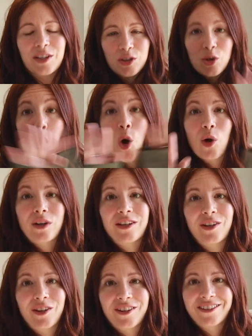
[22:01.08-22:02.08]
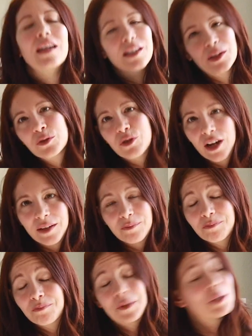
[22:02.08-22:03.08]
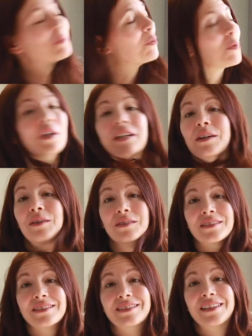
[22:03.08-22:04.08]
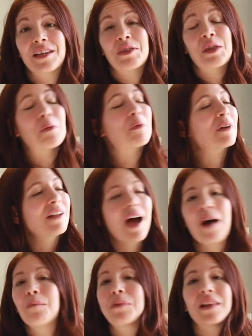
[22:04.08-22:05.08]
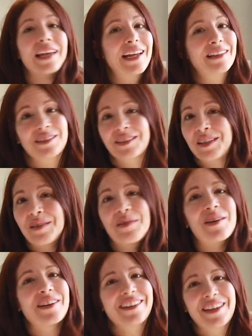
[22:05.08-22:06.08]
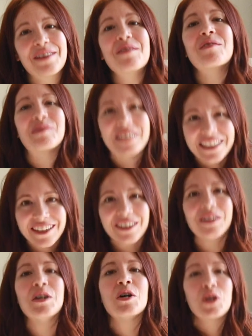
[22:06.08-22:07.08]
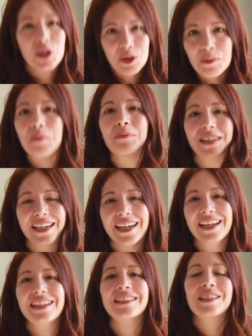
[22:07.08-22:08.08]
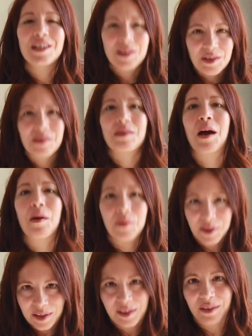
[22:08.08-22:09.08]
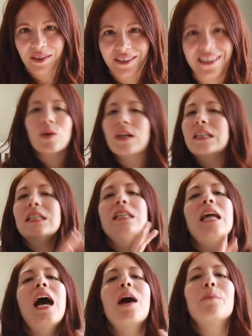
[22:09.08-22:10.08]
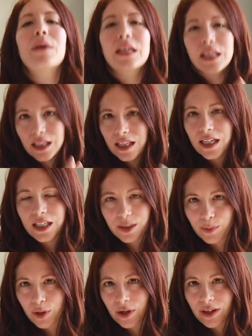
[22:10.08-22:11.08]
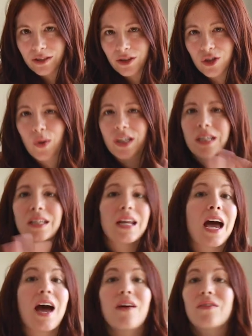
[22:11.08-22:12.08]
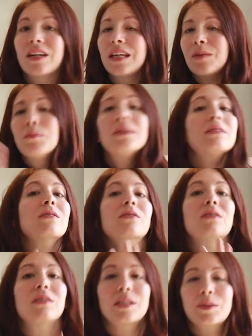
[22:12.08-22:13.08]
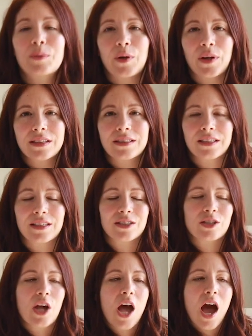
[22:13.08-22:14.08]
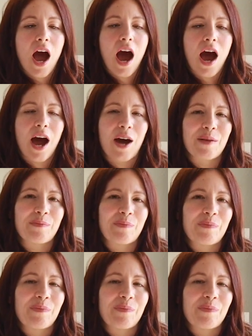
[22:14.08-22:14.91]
it's all here. And he was right. People were healed. And they were not plants. They were real human beings that were healed. Though I didn't have my healing experience, though I didn't have any mystical experiences, I